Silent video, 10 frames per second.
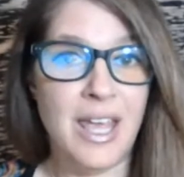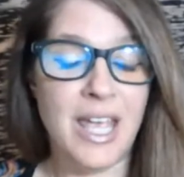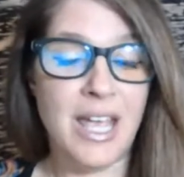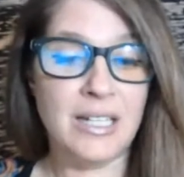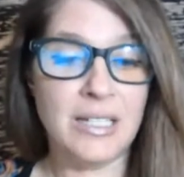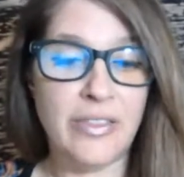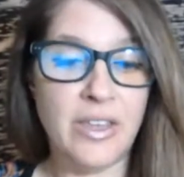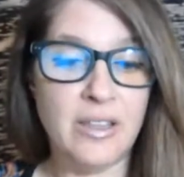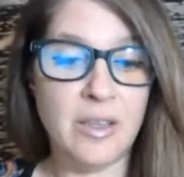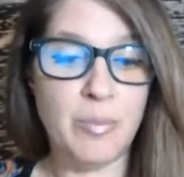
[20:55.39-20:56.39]
And I
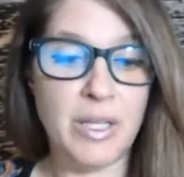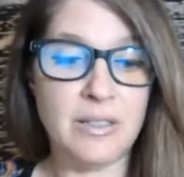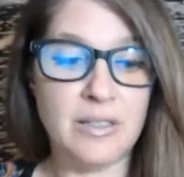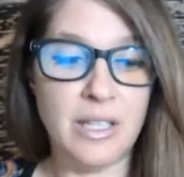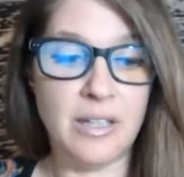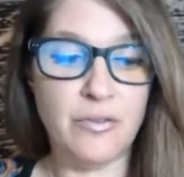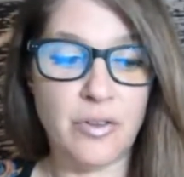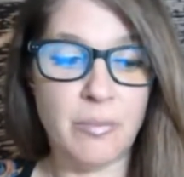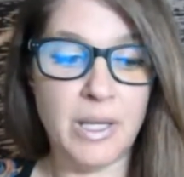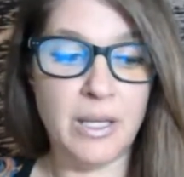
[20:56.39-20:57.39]
think the biggest thing
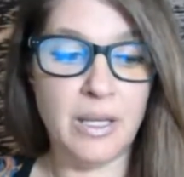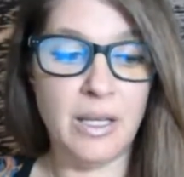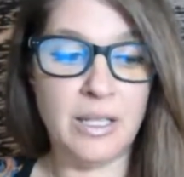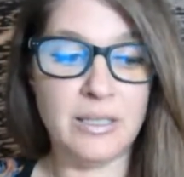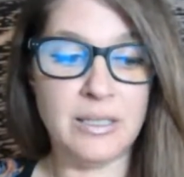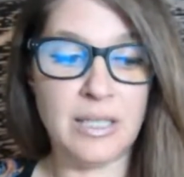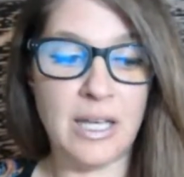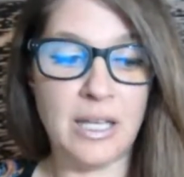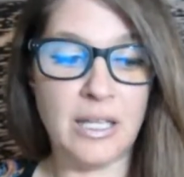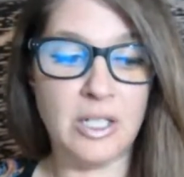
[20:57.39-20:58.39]
for me is
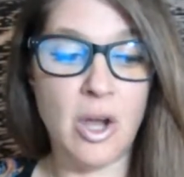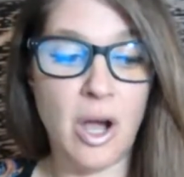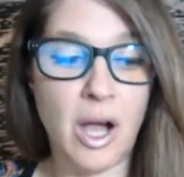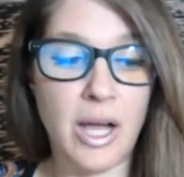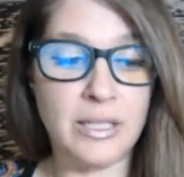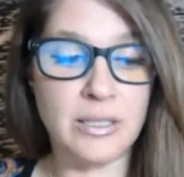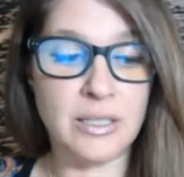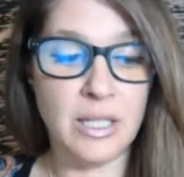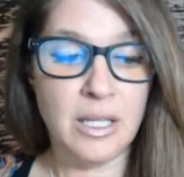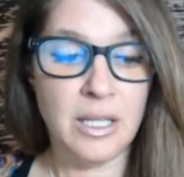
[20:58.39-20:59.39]
like not
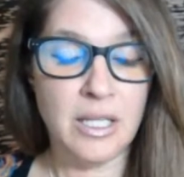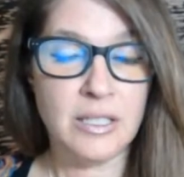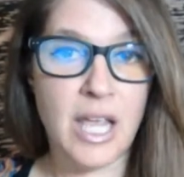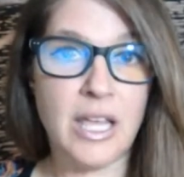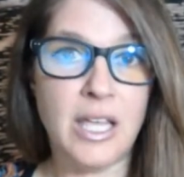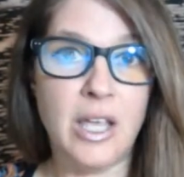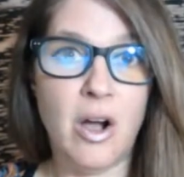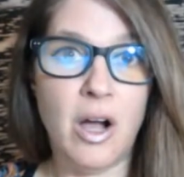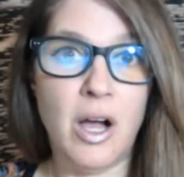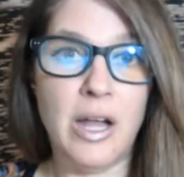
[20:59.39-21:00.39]
taking
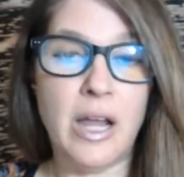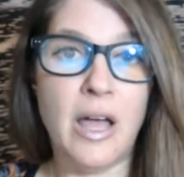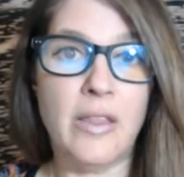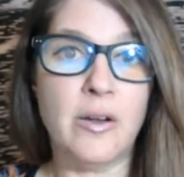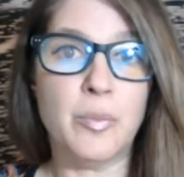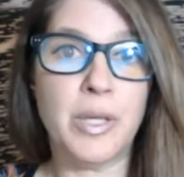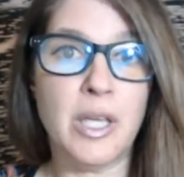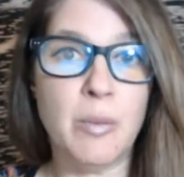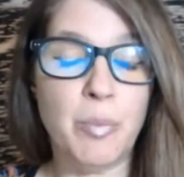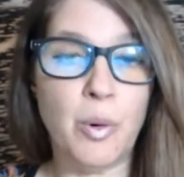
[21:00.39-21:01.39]
on other
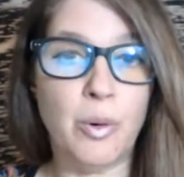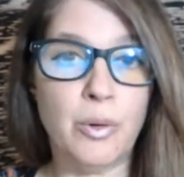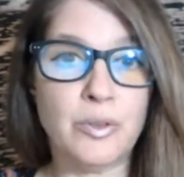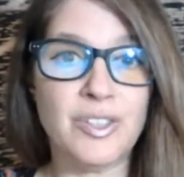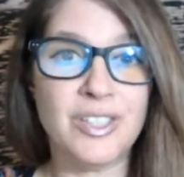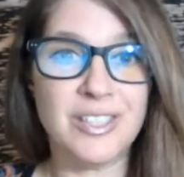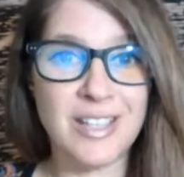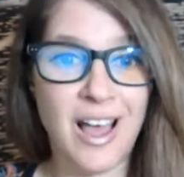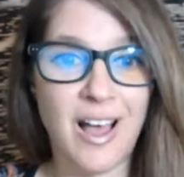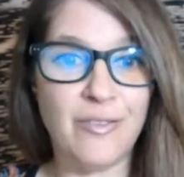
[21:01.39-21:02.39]
people's
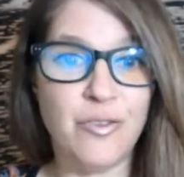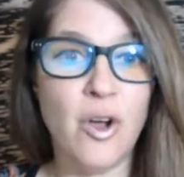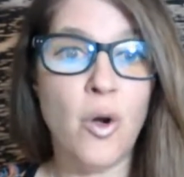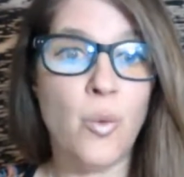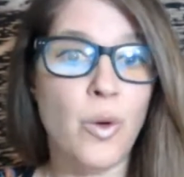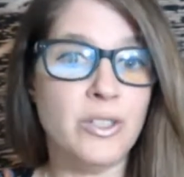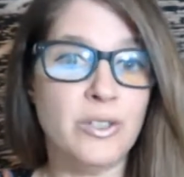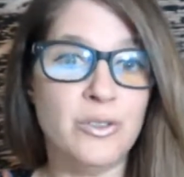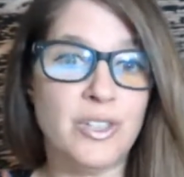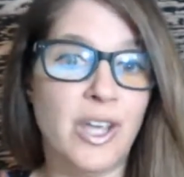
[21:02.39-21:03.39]
stuff when
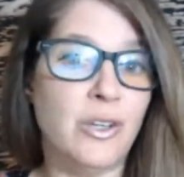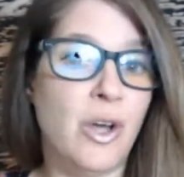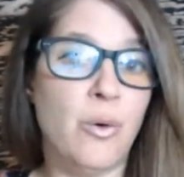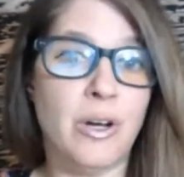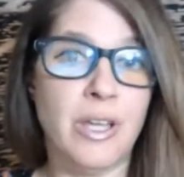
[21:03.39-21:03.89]
you say no or